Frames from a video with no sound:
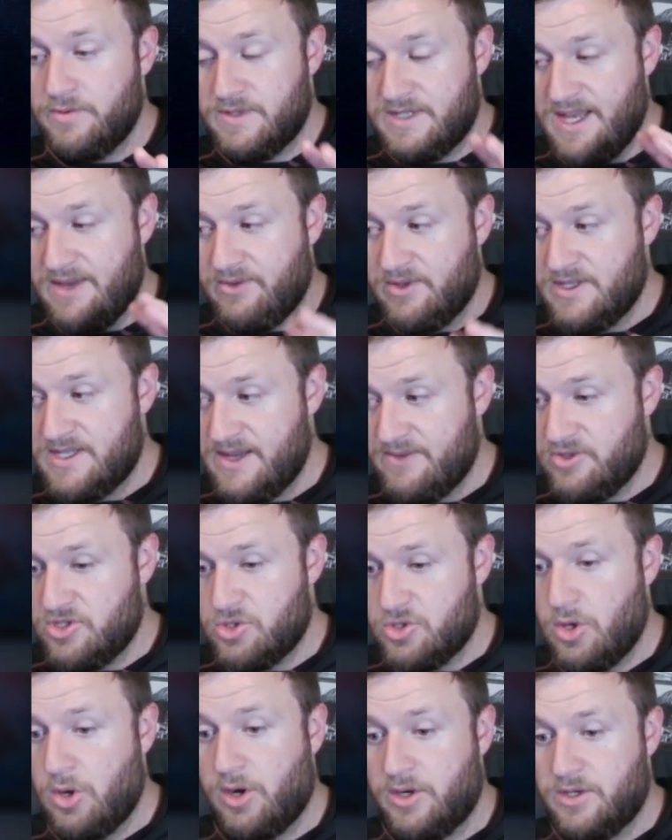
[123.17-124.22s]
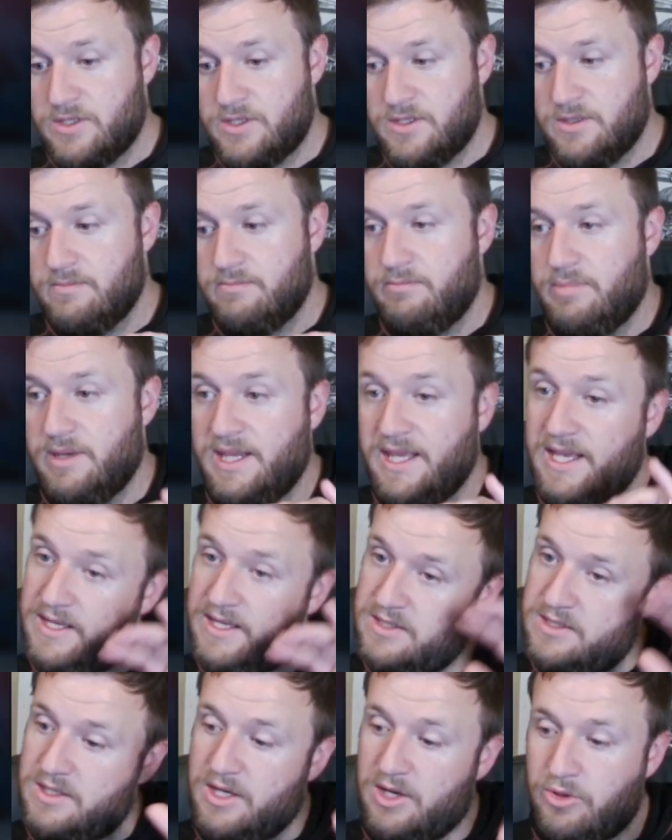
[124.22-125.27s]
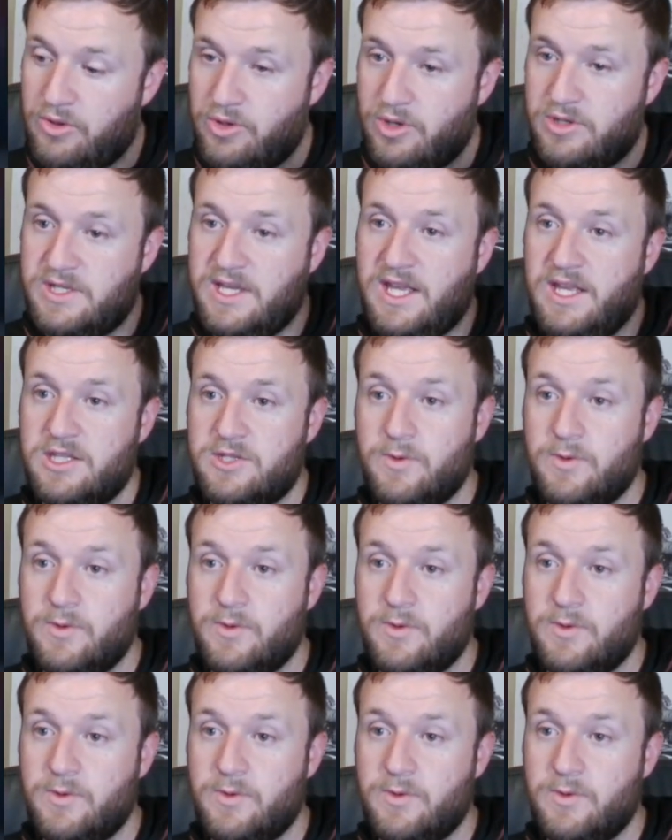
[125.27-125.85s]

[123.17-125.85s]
7 stars, but he's Gear 13,